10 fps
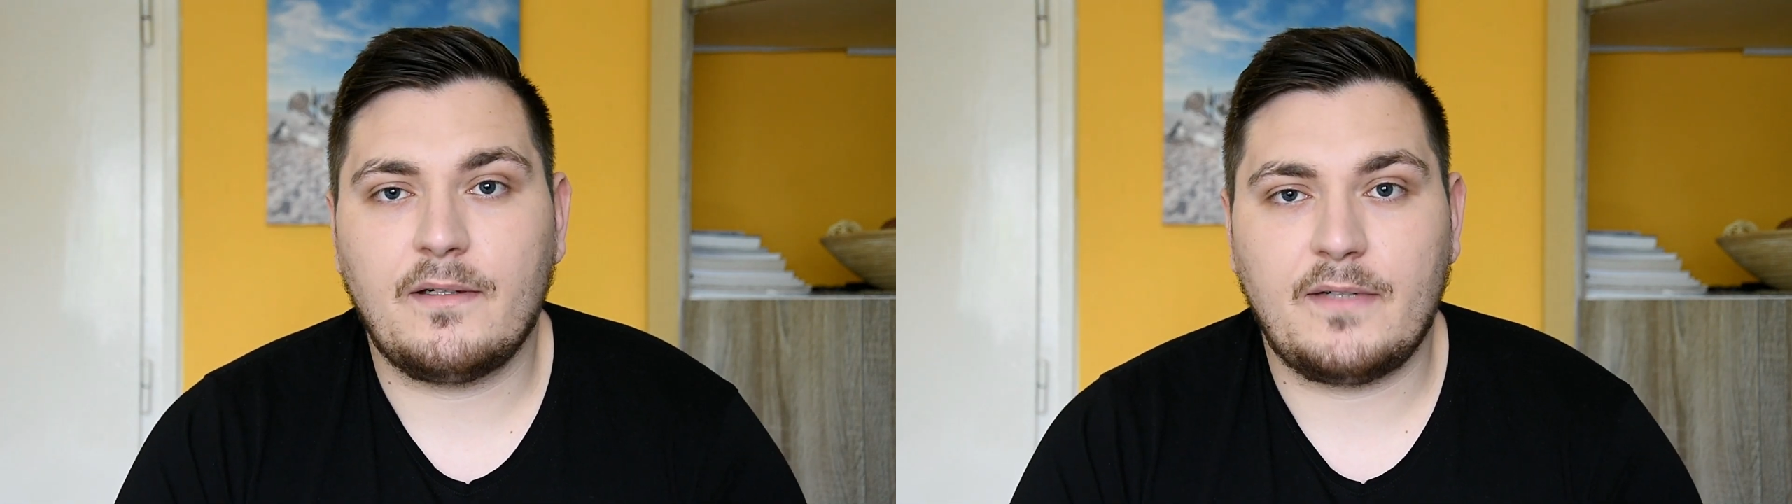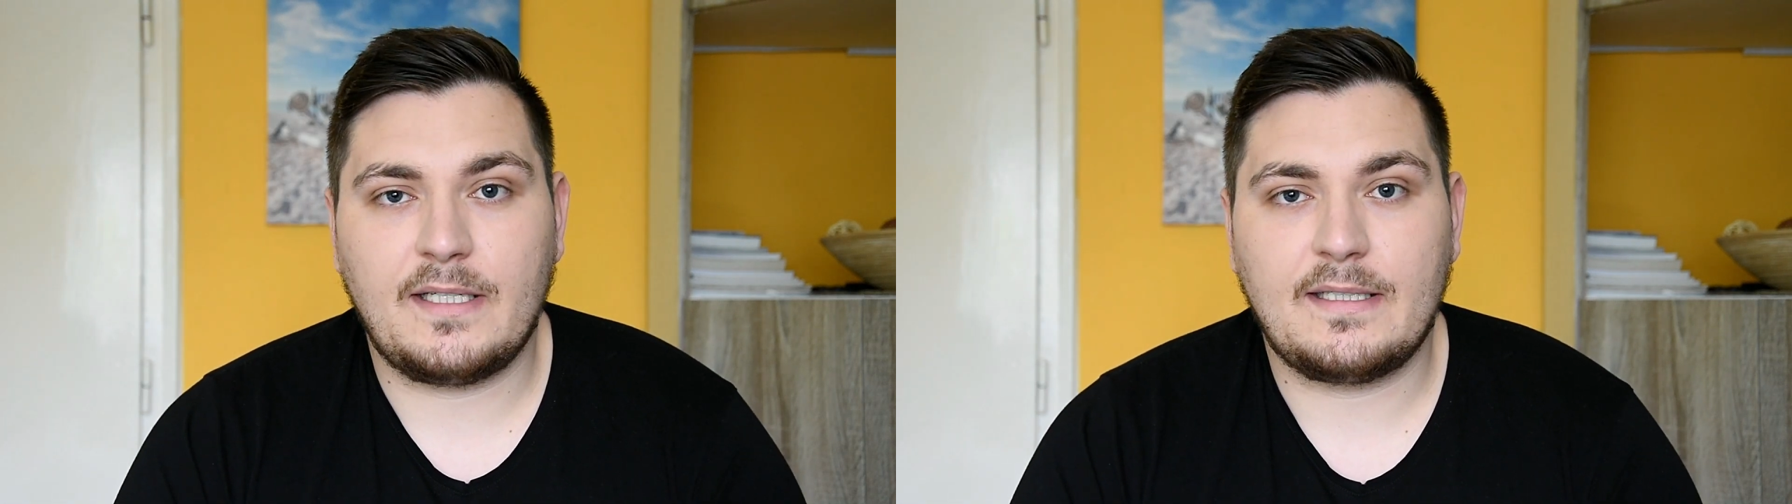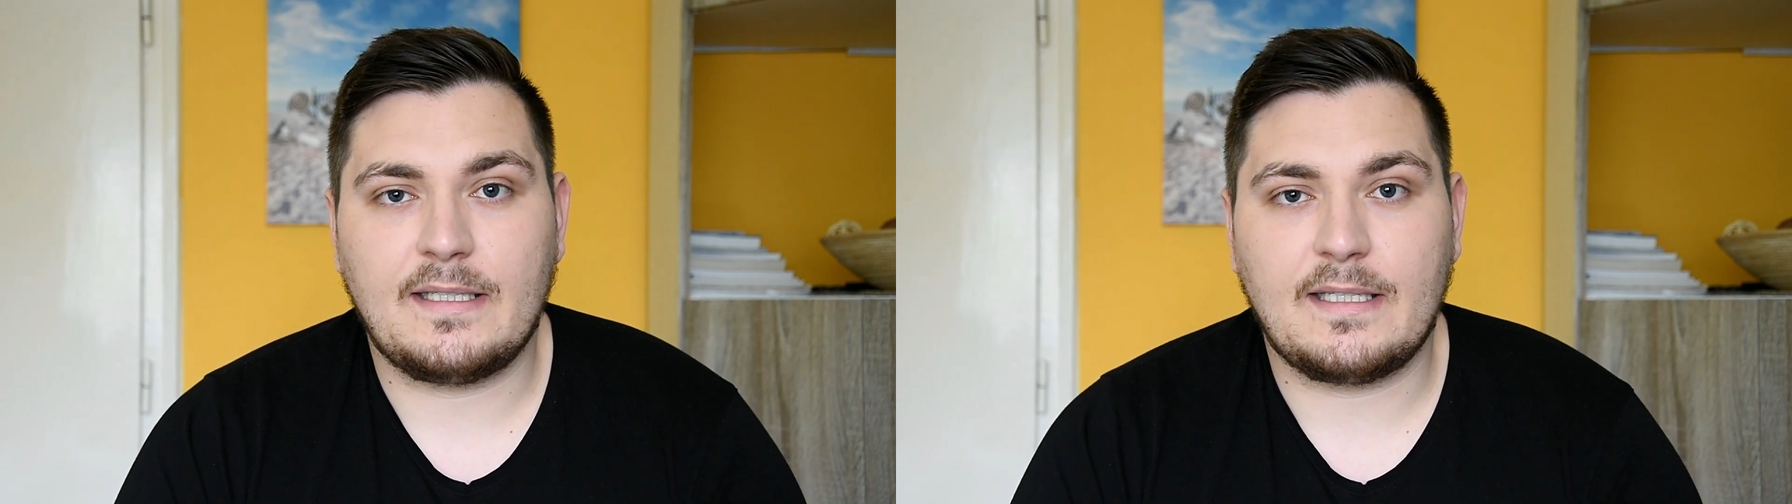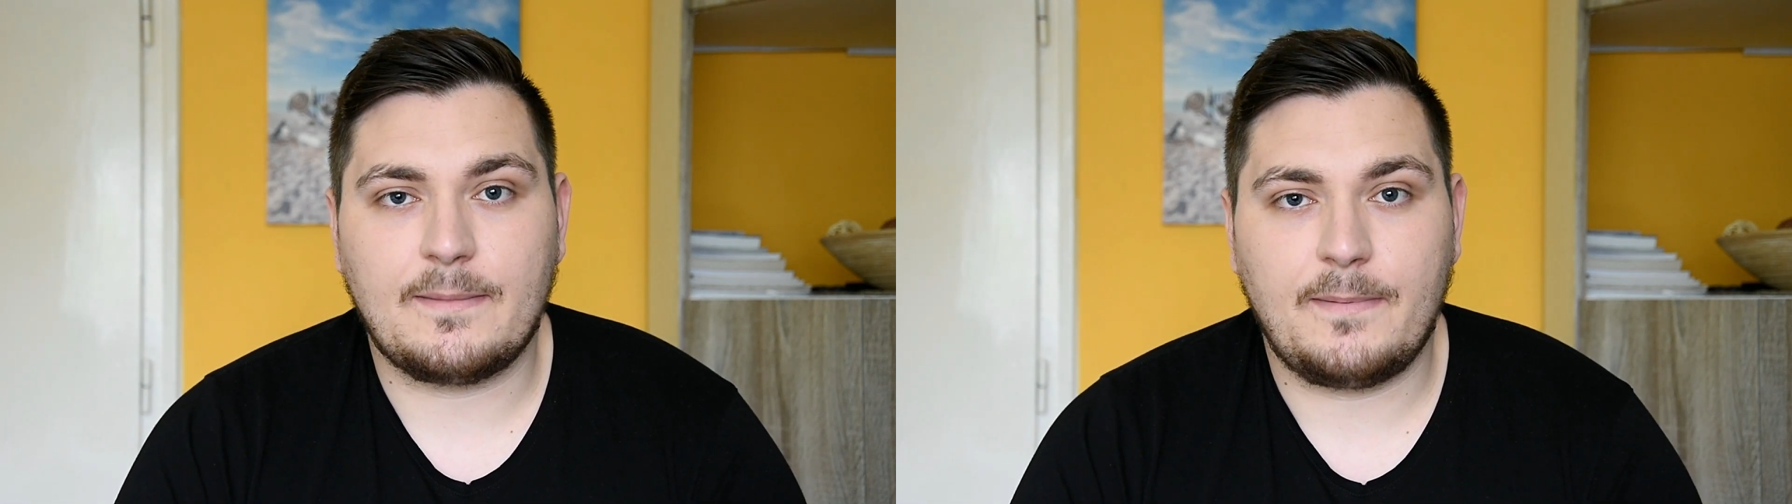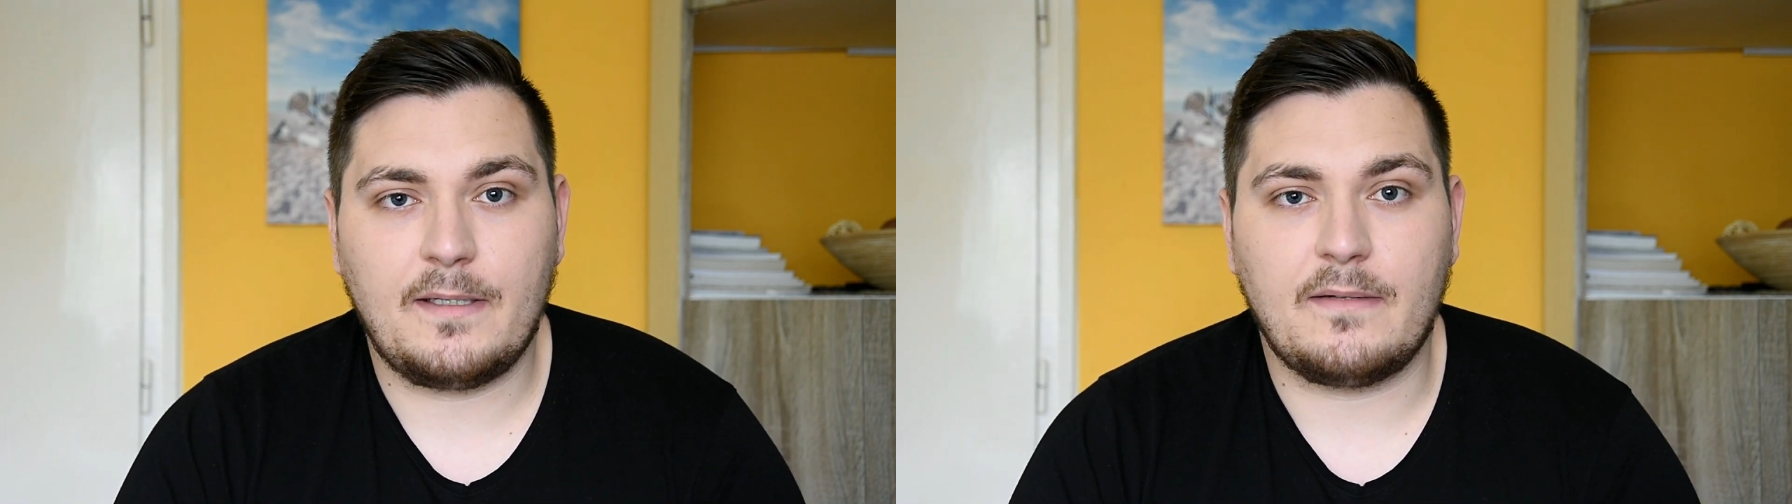recent
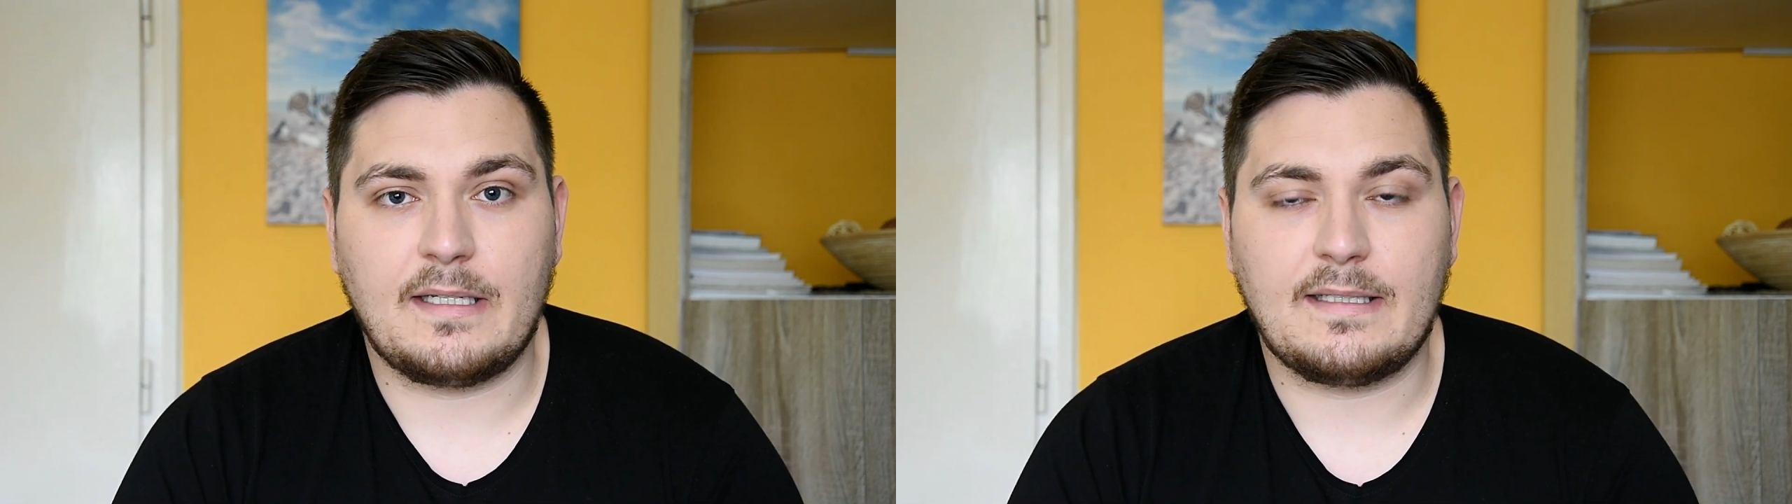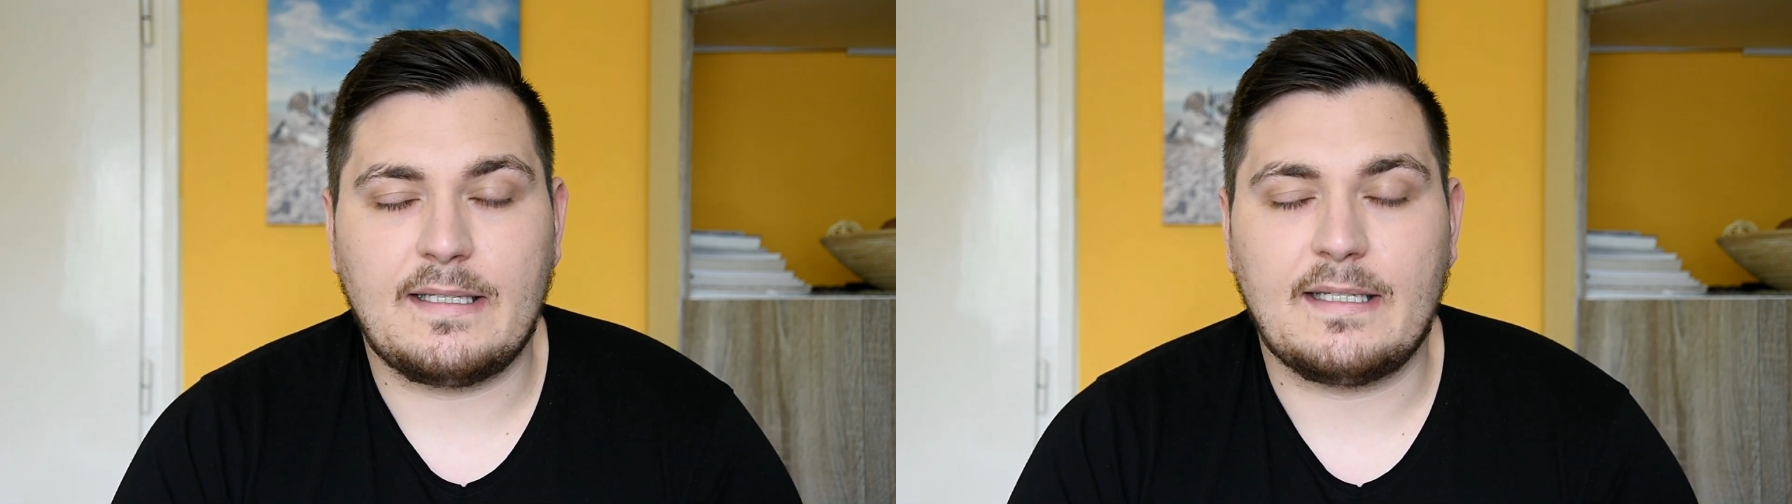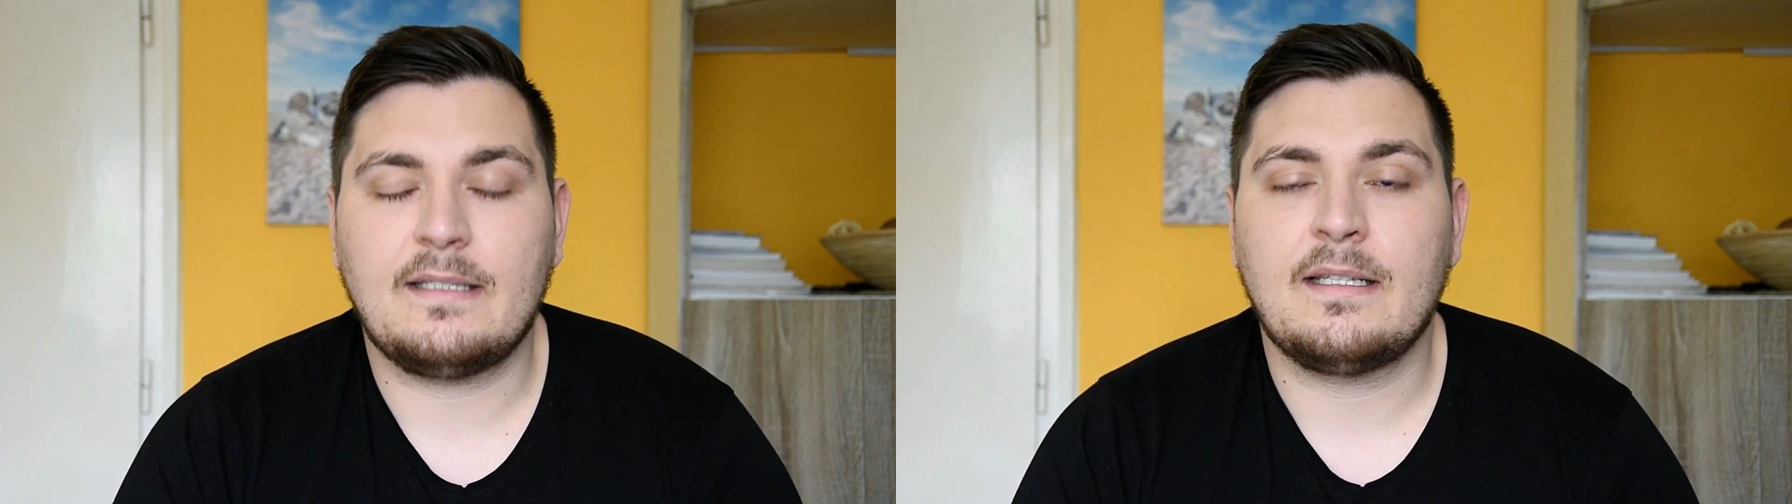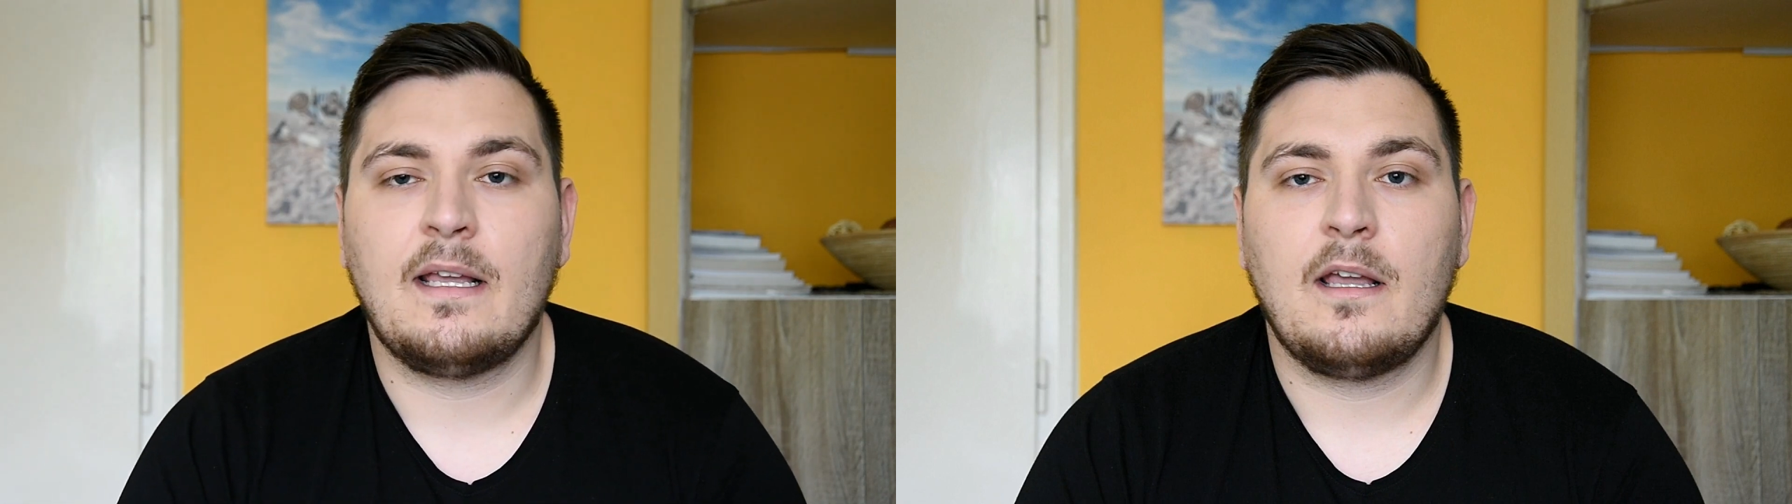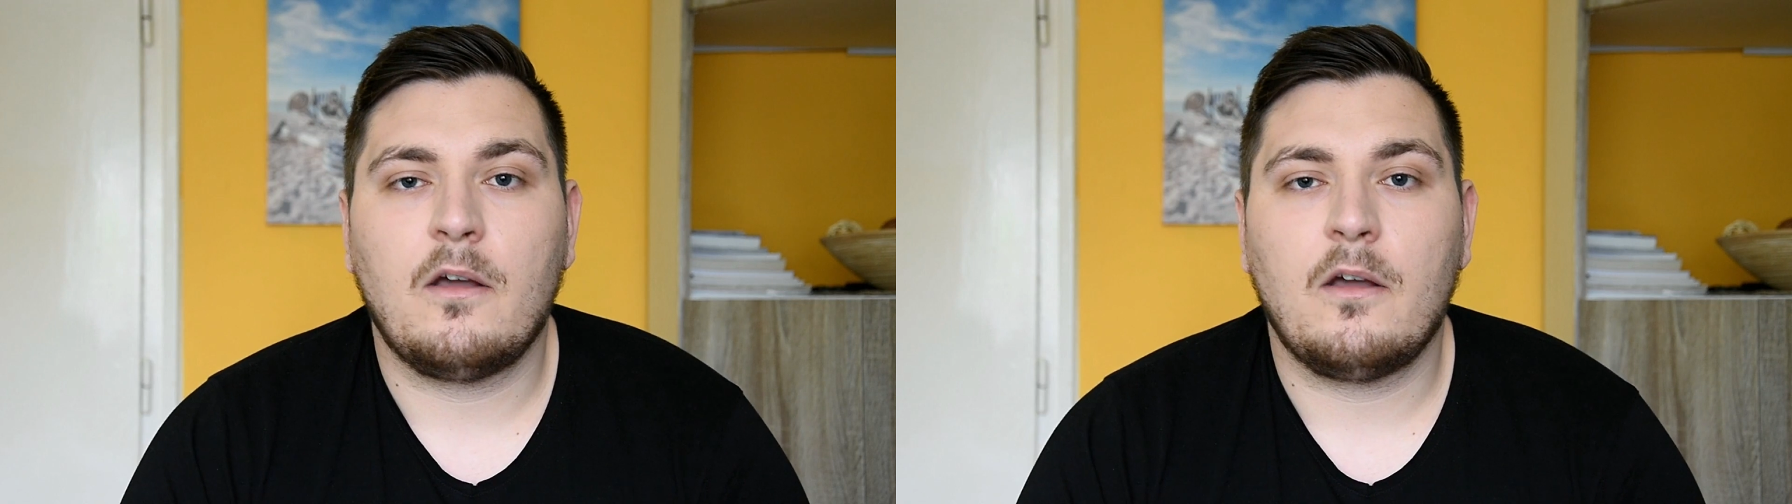experiences